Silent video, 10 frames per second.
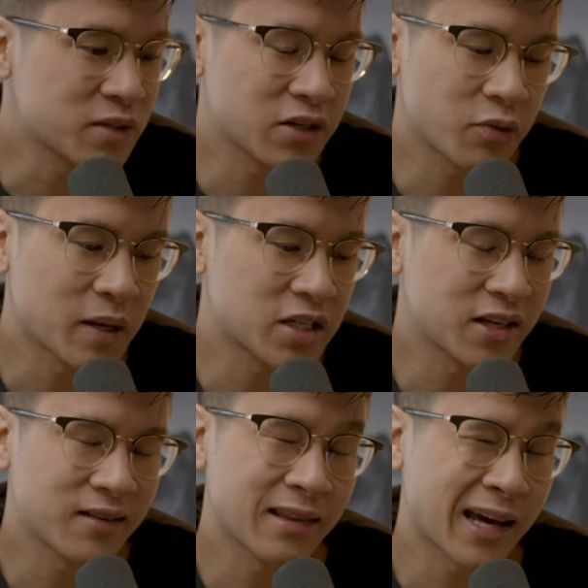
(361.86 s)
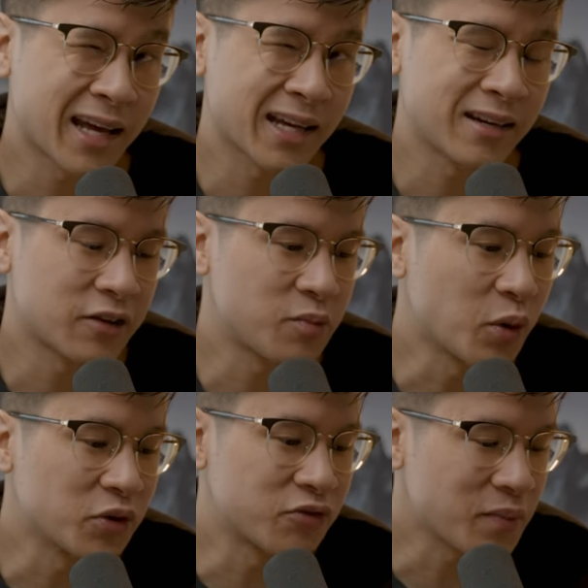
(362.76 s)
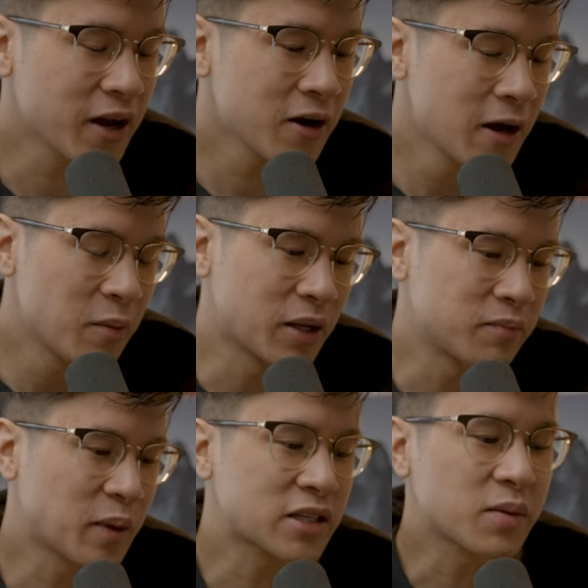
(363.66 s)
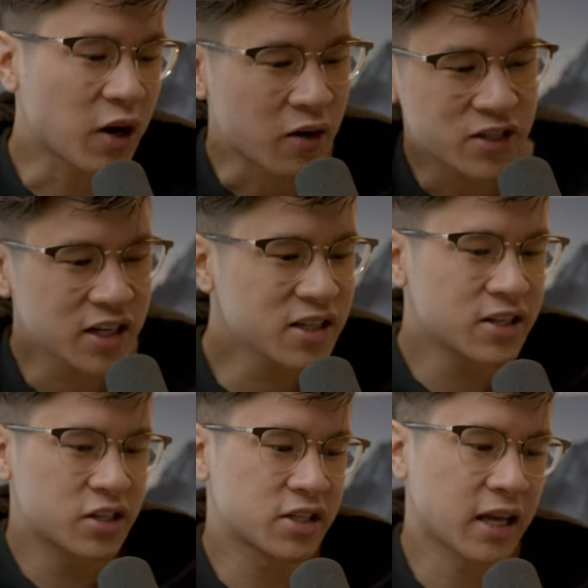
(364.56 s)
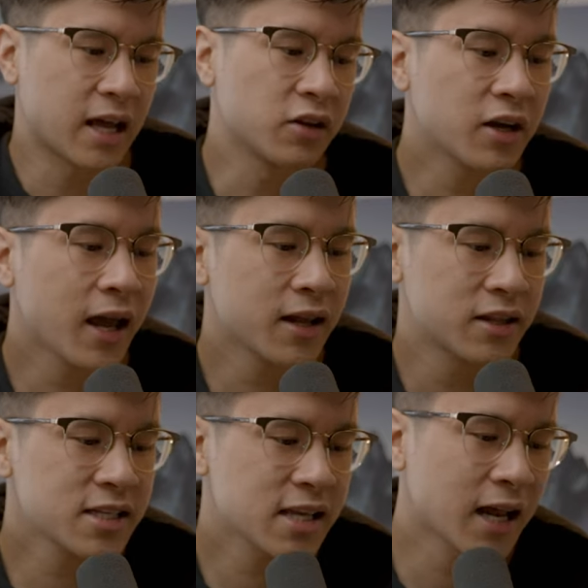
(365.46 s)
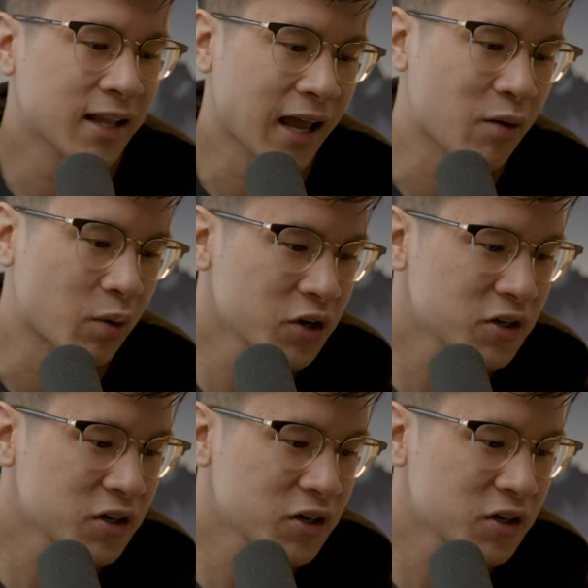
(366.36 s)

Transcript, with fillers: too much information that I could have pulled from there. But based on my conversations, and just kind of looking at it. This is kind of like how it